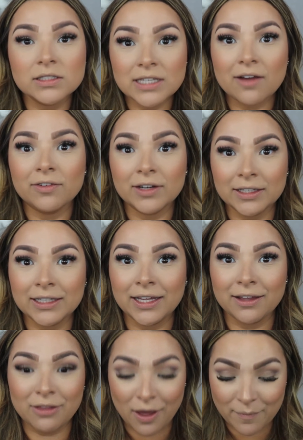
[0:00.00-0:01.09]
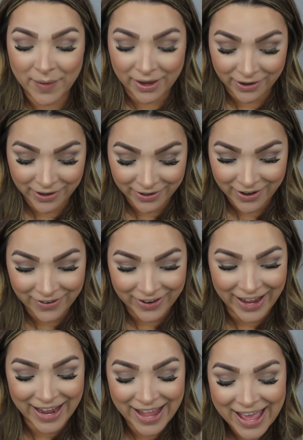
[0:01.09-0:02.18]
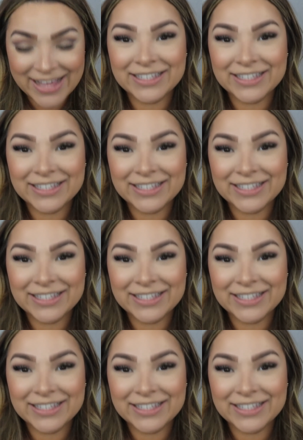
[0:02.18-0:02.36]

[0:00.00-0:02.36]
Definitely a lot better. Okay,